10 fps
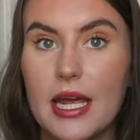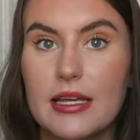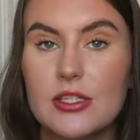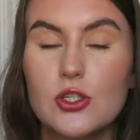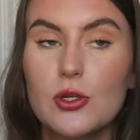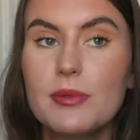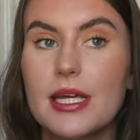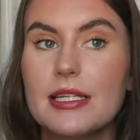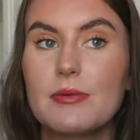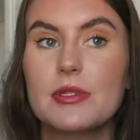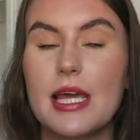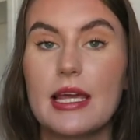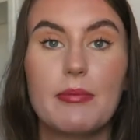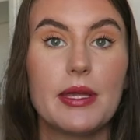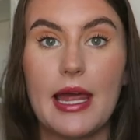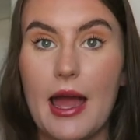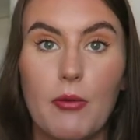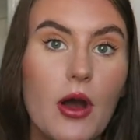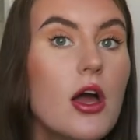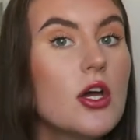days. So some days it would take me an
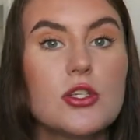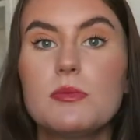hour.